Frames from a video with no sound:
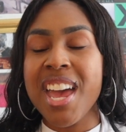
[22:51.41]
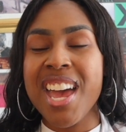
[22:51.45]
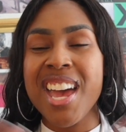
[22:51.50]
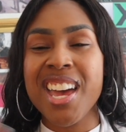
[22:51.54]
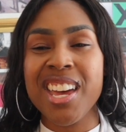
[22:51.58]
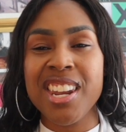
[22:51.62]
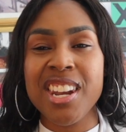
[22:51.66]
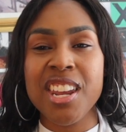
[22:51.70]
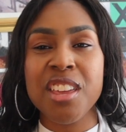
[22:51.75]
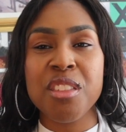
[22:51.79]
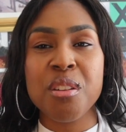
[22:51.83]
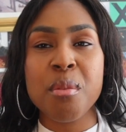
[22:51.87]

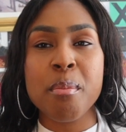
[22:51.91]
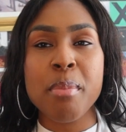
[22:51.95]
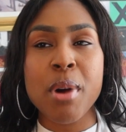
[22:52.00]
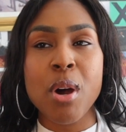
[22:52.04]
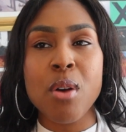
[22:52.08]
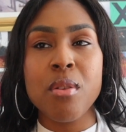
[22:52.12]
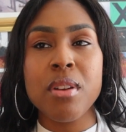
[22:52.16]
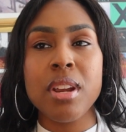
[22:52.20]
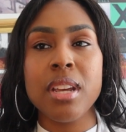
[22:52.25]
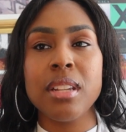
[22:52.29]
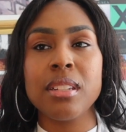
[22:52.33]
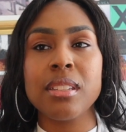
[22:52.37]
Another
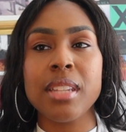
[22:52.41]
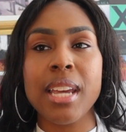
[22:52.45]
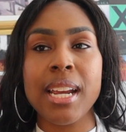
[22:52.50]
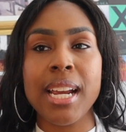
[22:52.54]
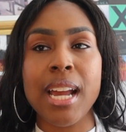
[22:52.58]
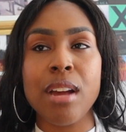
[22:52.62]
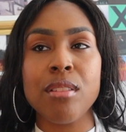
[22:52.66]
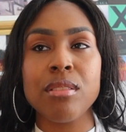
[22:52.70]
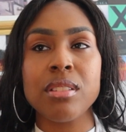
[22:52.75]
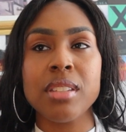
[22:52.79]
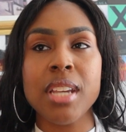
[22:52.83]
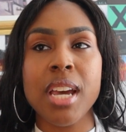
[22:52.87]
bonus, like
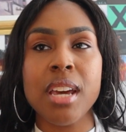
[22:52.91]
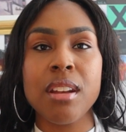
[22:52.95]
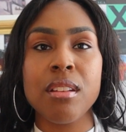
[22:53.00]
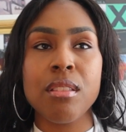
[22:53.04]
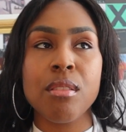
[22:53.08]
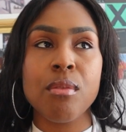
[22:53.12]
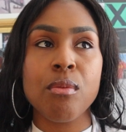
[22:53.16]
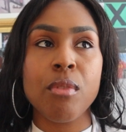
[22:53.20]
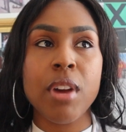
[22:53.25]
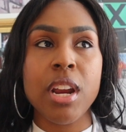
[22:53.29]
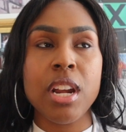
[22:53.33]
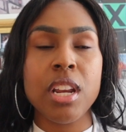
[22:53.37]
outside
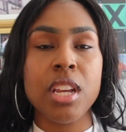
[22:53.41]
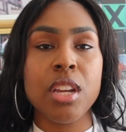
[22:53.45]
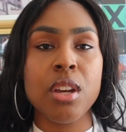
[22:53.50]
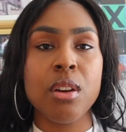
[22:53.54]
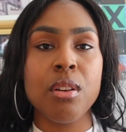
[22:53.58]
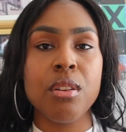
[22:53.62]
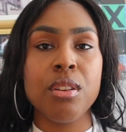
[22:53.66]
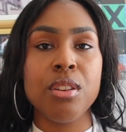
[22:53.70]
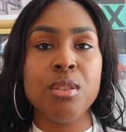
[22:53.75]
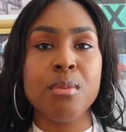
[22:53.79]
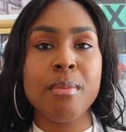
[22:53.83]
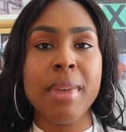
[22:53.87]
of the
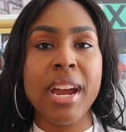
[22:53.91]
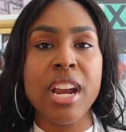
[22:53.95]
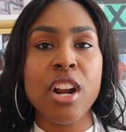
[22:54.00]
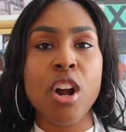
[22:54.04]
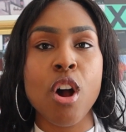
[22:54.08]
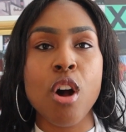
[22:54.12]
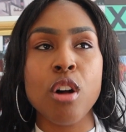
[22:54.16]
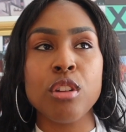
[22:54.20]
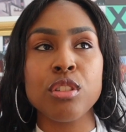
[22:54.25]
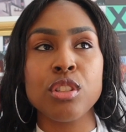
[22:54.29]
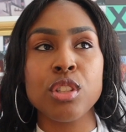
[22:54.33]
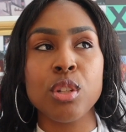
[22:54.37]
radio, you might
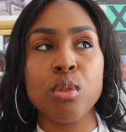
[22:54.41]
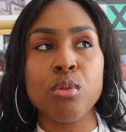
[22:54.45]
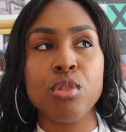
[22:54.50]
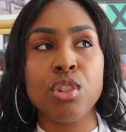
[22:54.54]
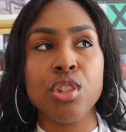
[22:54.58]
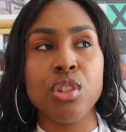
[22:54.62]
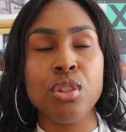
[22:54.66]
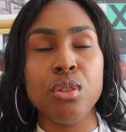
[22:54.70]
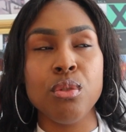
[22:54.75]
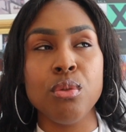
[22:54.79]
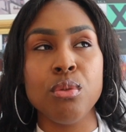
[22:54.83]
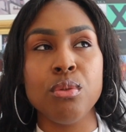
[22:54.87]
also
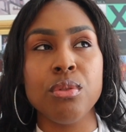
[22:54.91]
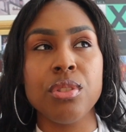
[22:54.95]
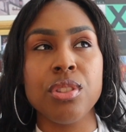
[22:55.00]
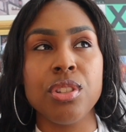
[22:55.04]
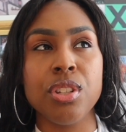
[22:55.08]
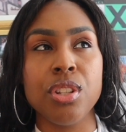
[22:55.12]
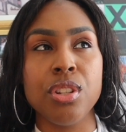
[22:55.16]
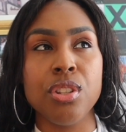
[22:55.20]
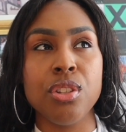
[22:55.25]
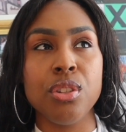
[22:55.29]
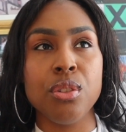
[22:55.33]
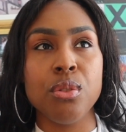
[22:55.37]
choose
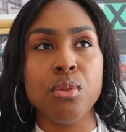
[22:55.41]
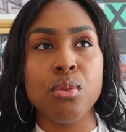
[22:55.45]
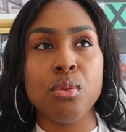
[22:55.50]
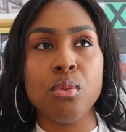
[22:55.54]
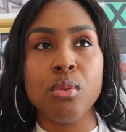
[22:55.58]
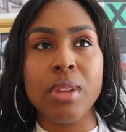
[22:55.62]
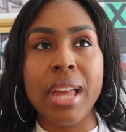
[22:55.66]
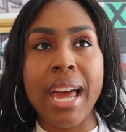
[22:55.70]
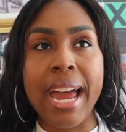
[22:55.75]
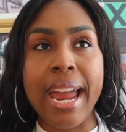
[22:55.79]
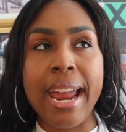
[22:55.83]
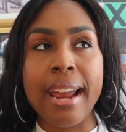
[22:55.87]
to
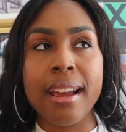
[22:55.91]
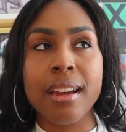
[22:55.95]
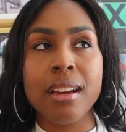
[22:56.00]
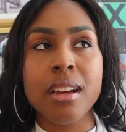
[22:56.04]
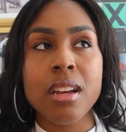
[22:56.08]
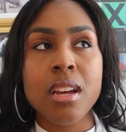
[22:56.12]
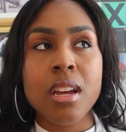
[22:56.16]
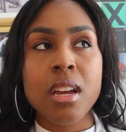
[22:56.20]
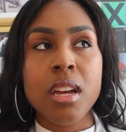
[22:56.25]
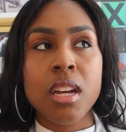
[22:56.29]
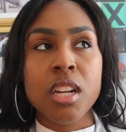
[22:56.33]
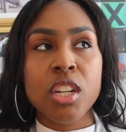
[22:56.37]
do like
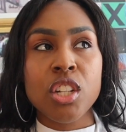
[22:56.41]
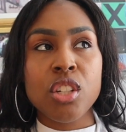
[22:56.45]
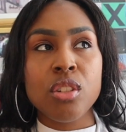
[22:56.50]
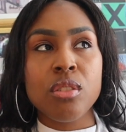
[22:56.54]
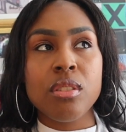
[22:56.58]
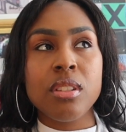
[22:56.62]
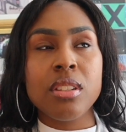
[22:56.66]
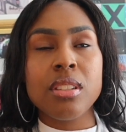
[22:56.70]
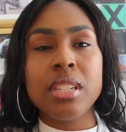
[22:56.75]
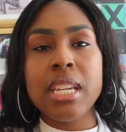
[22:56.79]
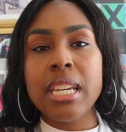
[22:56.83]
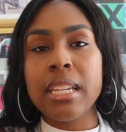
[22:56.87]

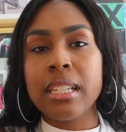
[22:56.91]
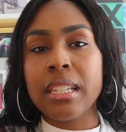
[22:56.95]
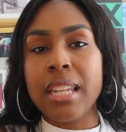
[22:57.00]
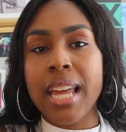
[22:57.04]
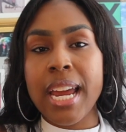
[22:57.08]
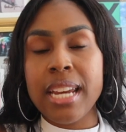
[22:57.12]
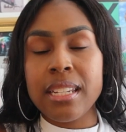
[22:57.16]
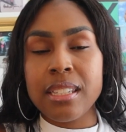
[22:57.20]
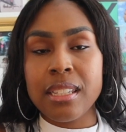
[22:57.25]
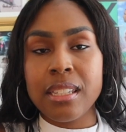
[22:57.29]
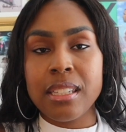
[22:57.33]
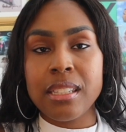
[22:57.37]
sync
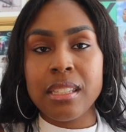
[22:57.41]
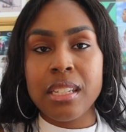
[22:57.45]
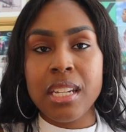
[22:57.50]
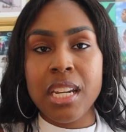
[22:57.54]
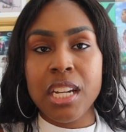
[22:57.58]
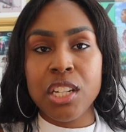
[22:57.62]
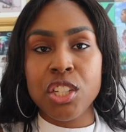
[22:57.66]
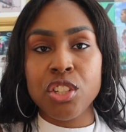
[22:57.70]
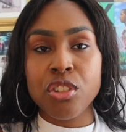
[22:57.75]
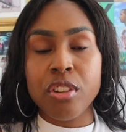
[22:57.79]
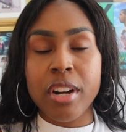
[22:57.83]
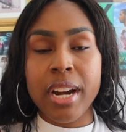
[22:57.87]

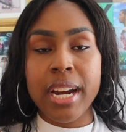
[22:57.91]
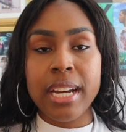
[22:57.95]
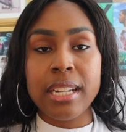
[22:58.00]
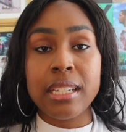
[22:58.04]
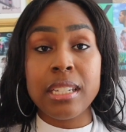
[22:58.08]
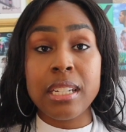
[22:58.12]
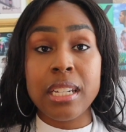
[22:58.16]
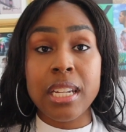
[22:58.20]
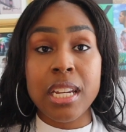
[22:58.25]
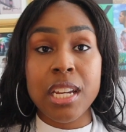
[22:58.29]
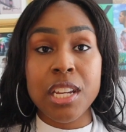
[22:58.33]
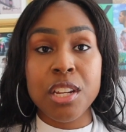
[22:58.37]
licensing, trying
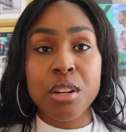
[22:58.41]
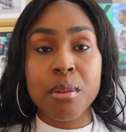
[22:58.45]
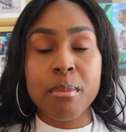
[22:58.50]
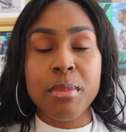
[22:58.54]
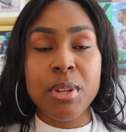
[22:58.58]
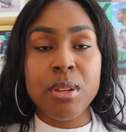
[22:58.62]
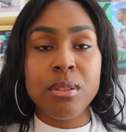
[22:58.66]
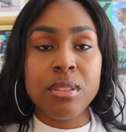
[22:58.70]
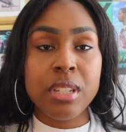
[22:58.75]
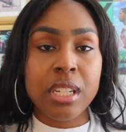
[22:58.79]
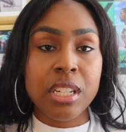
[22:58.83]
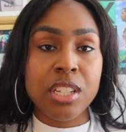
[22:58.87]
to get your
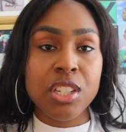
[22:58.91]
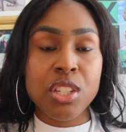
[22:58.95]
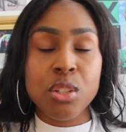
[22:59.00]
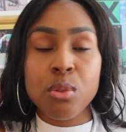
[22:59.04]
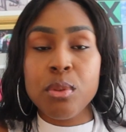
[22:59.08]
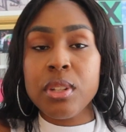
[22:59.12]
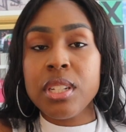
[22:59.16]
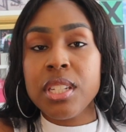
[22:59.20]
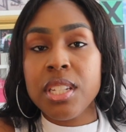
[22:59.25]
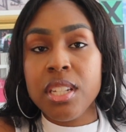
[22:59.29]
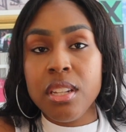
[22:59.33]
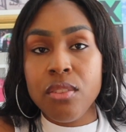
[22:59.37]
music
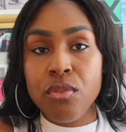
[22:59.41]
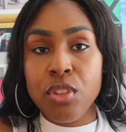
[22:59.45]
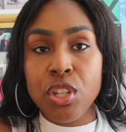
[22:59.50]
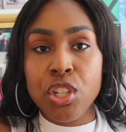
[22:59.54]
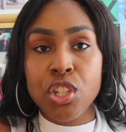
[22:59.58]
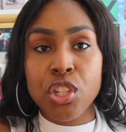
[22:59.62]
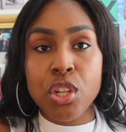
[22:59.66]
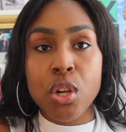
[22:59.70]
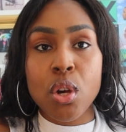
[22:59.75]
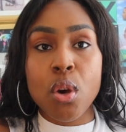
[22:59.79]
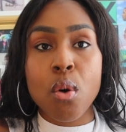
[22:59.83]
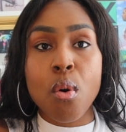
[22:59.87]
into a TV
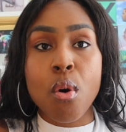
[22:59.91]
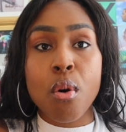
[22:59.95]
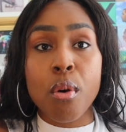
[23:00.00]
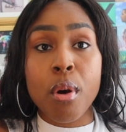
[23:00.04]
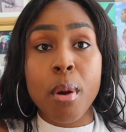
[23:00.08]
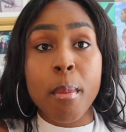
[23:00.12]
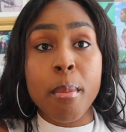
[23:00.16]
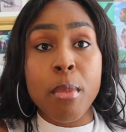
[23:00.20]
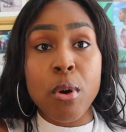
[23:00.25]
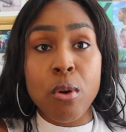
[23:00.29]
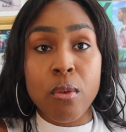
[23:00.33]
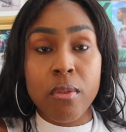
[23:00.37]
show
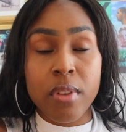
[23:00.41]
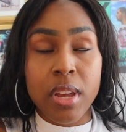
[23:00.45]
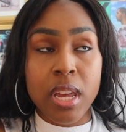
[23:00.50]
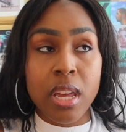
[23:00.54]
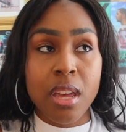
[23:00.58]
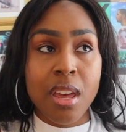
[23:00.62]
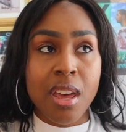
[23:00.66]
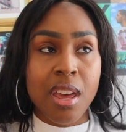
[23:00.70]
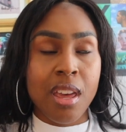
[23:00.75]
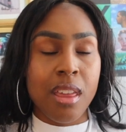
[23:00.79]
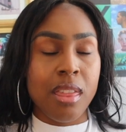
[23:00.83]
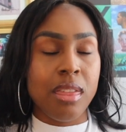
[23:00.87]
or a
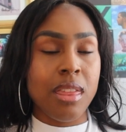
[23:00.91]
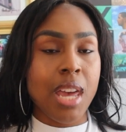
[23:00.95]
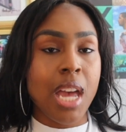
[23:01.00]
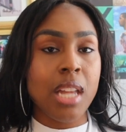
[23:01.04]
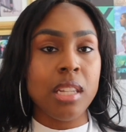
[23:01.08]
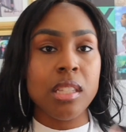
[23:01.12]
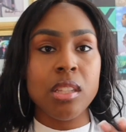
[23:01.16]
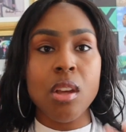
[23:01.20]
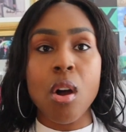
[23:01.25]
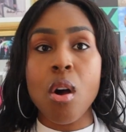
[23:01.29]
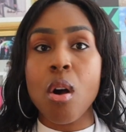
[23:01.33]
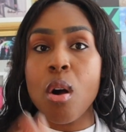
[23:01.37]
movie.
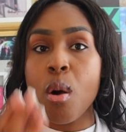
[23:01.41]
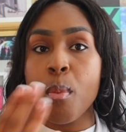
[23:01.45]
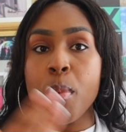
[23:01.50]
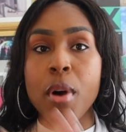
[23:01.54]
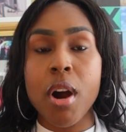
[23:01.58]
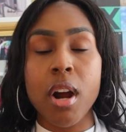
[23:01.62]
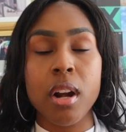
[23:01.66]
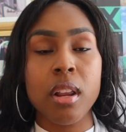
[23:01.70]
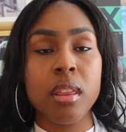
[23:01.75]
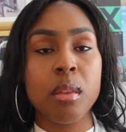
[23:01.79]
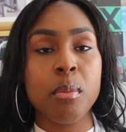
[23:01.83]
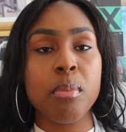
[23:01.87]
That's all
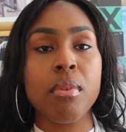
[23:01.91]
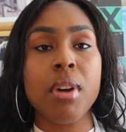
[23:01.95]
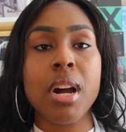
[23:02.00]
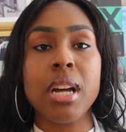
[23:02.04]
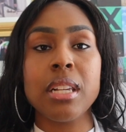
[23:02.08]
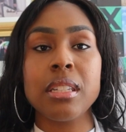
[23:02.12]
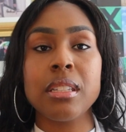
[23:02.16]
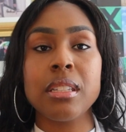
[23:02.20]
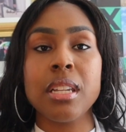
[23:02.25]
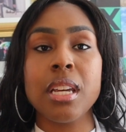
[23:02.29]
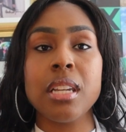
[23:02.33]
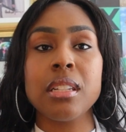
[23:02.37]
part of the
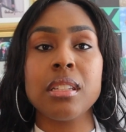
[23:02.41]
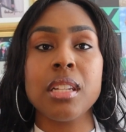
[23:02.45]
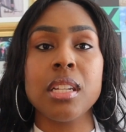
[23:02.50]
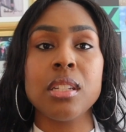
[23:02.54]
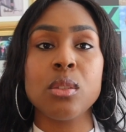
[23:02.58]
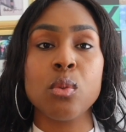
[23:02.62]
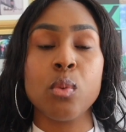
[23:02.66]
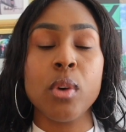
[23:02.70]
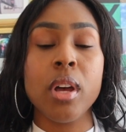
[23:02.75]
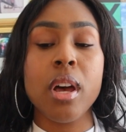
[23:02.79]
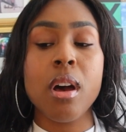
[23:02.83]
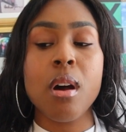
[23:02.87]
process
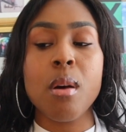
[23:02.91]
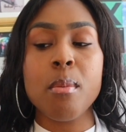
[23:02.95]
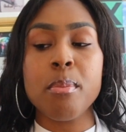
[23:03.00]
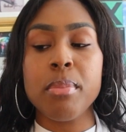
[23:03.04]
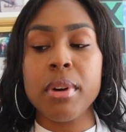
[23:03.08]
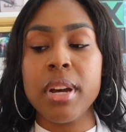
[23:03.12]
as well.